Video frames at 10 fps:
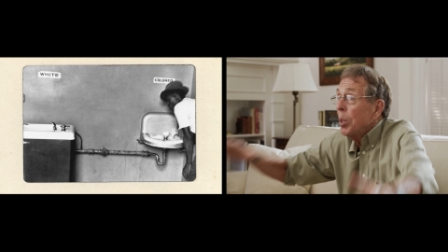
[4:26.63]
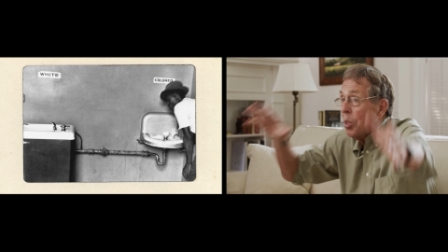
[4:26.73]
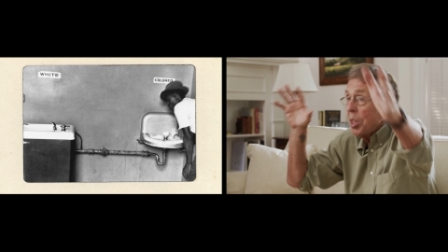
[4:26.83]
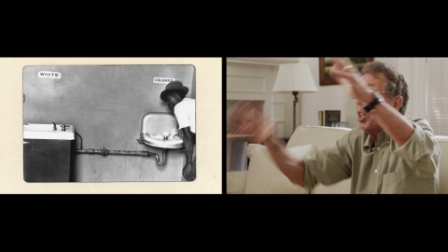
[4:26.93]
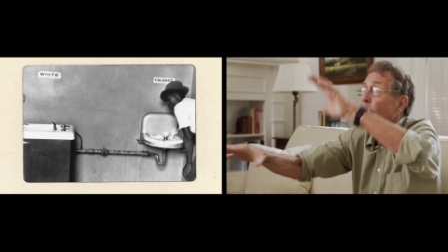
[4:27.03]

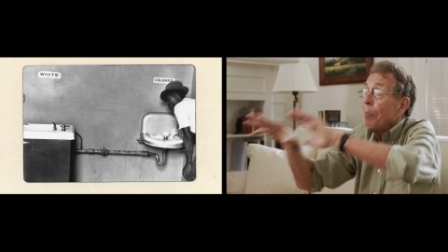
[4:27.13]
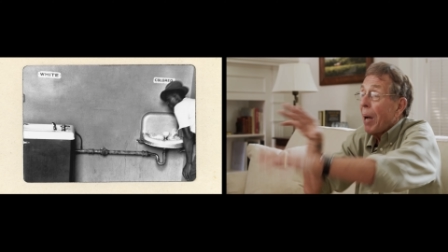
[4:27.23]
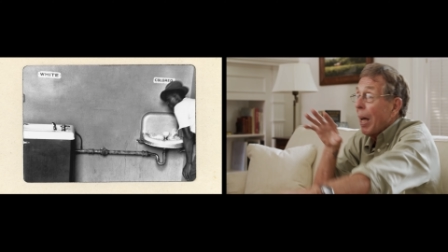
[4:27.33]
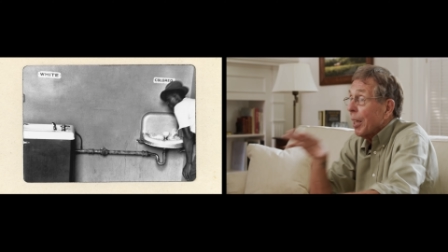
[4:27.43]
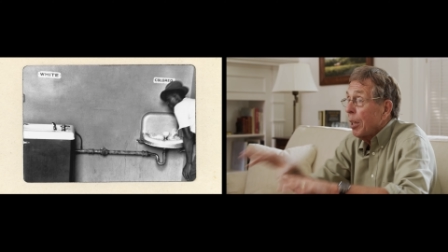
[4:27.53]
You can see it
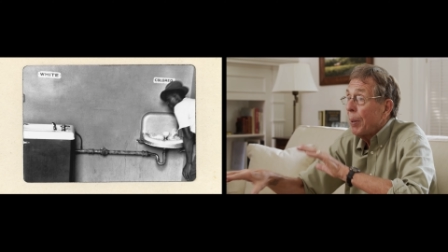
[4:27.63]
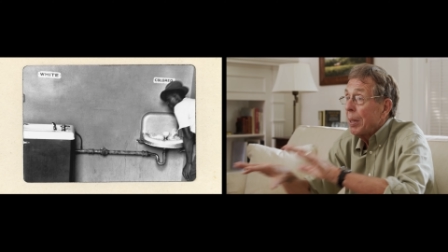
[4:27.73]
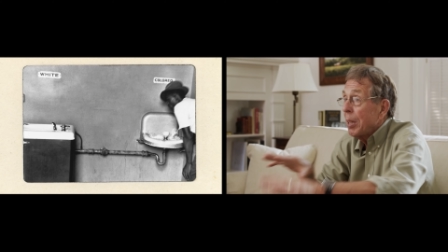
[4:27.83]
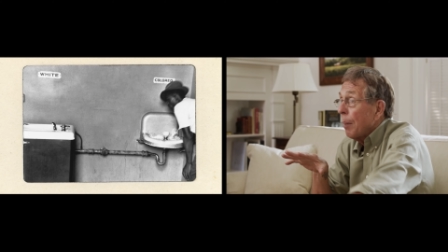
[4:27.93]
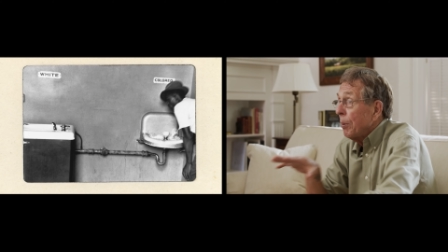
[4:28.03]
all piling
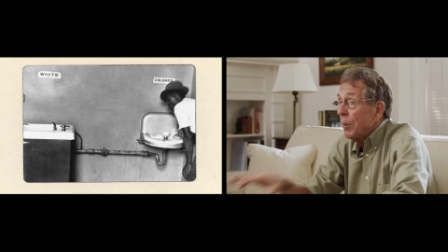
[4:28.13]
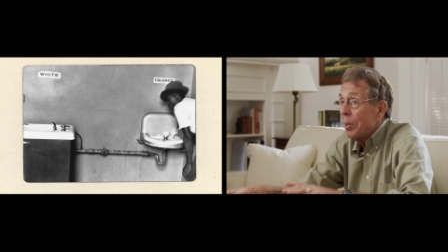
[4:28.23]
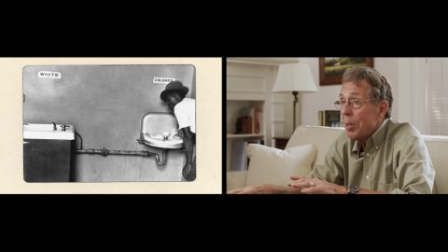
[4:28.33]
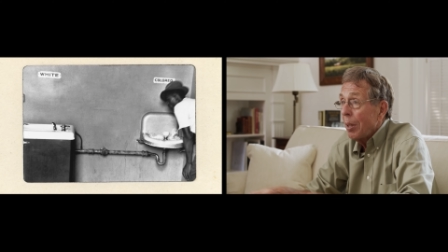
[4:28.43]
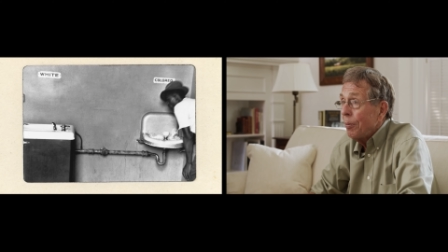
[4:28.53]
up on top
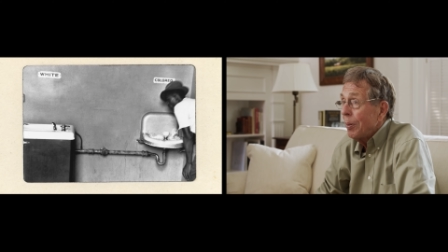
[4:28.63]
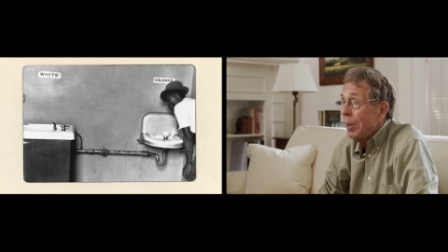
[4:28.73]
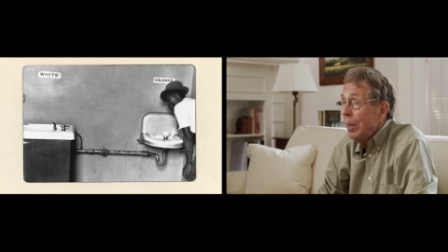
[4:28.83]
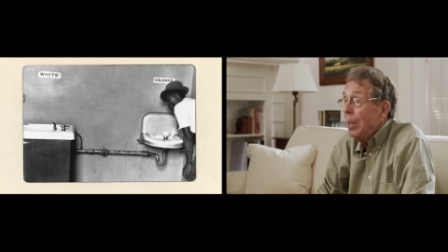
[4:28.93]
of itself.